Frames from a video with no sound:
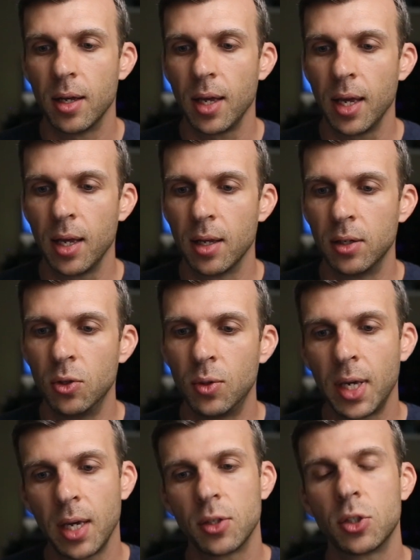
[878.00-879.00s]
And you
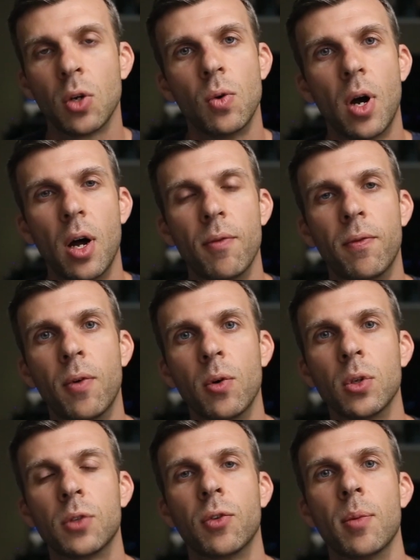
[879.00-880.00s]
can't show
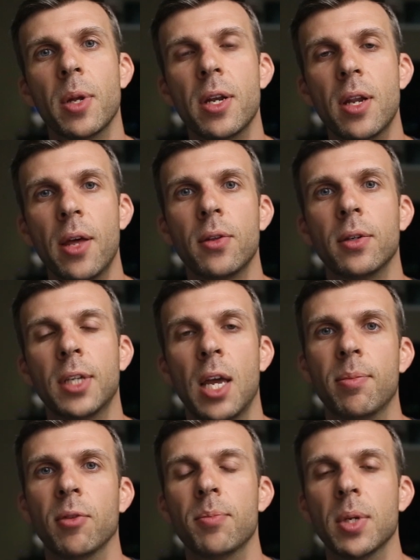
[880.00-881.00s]
photos from another
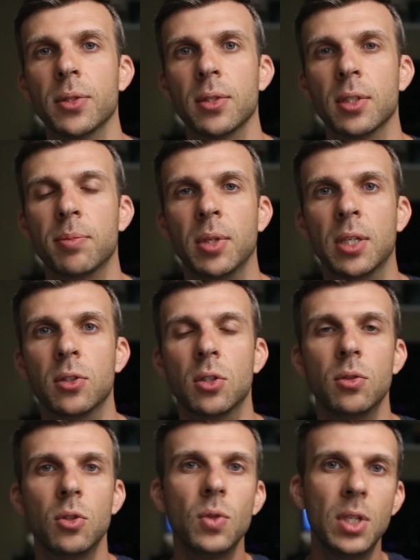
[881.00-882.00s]
type of business because
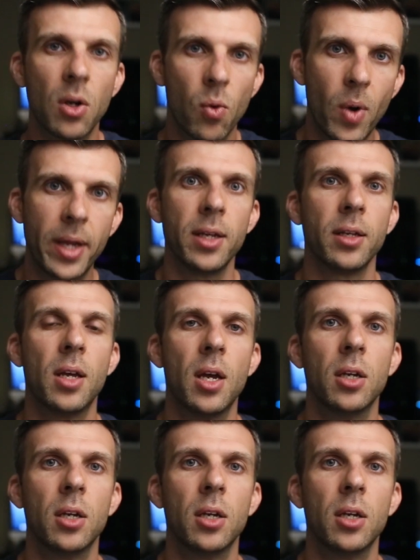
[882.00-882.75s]
you need a wedding.